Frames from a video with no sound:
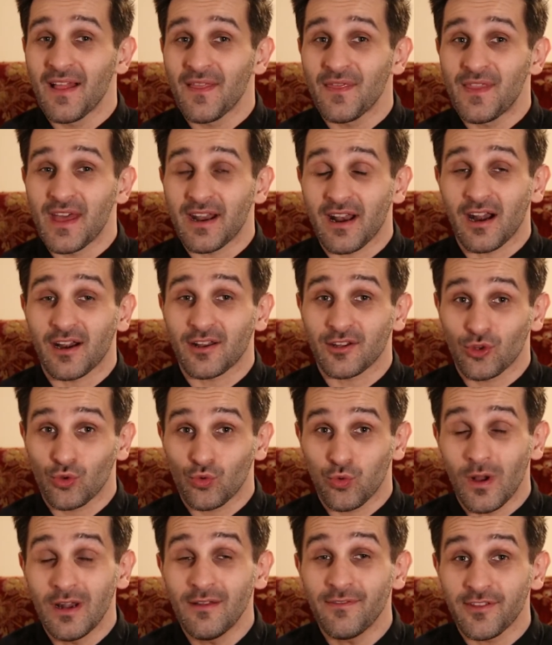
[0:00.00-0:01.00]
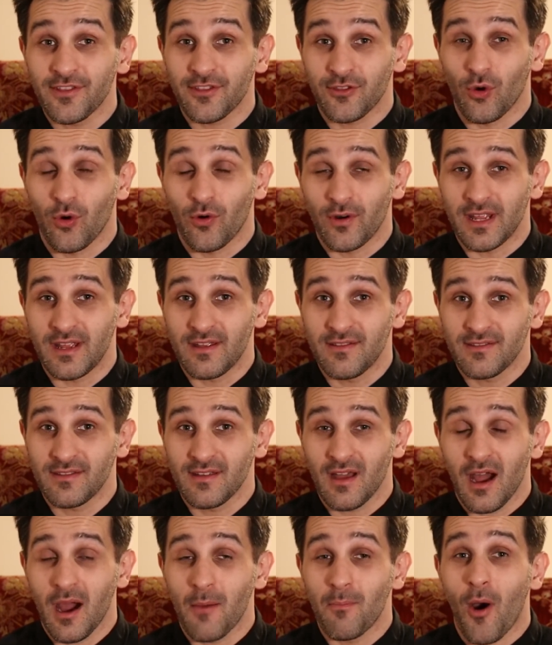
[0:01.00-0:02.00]
There are 12 stories
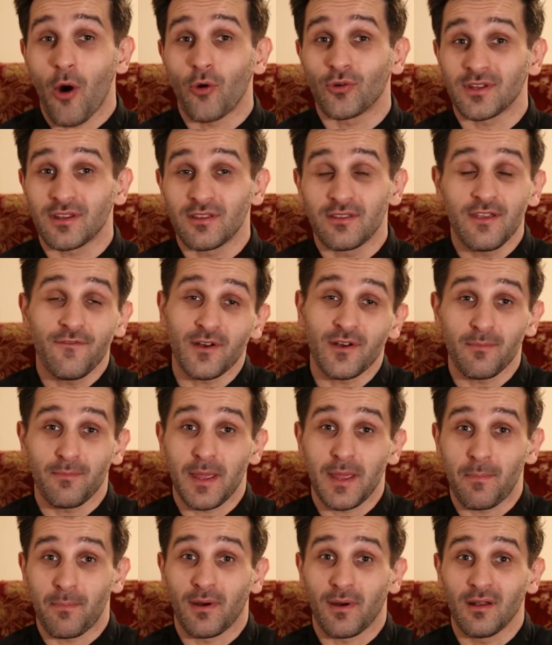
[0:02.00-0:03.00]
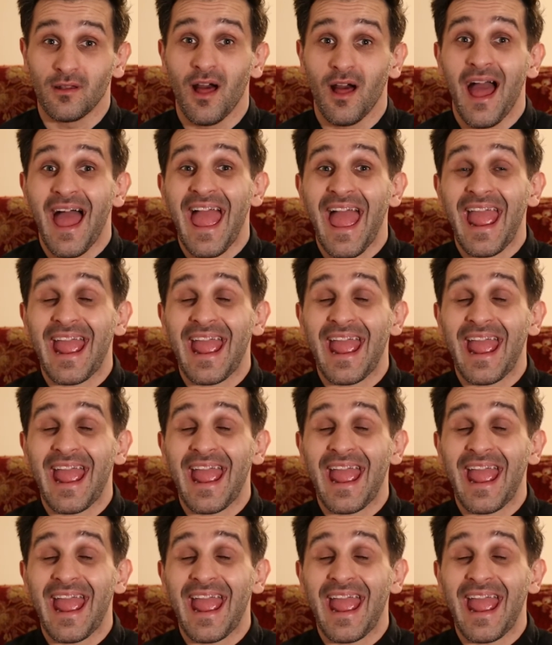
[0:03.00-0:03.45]
about different people